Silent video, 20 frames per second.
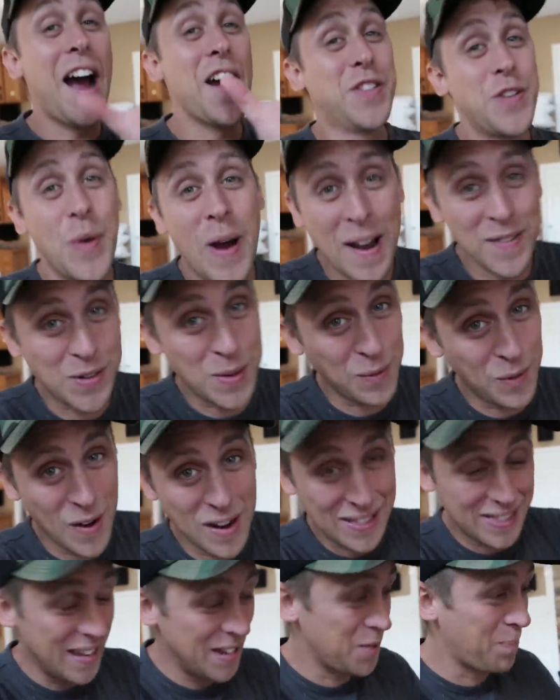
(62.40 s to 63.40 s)
I do have some
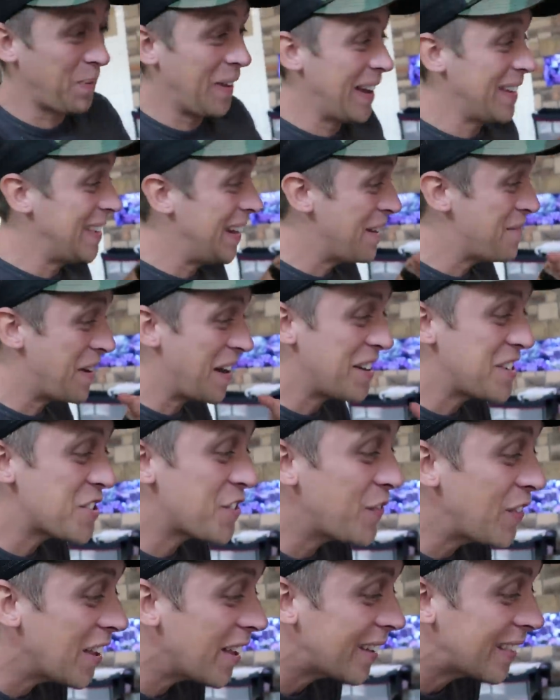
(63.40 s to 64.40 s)
great things planned today, but I
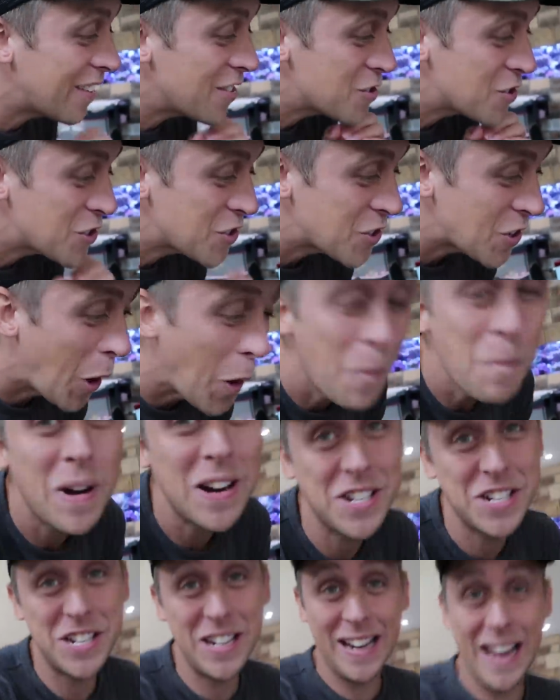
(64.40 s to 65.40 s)
just feel like there's so
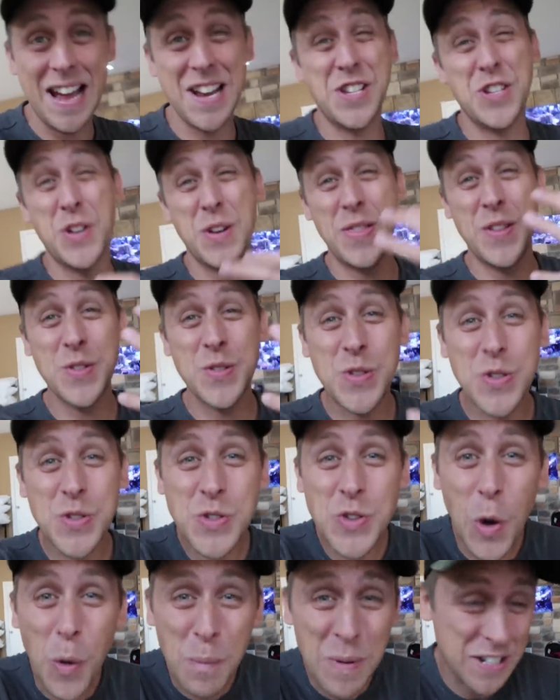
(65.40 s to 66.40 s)
much to catch on. There's
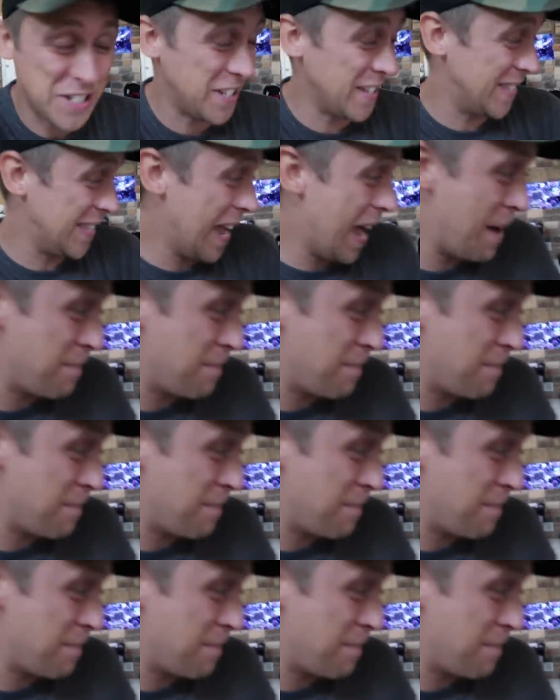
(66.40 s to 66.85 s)
so much that's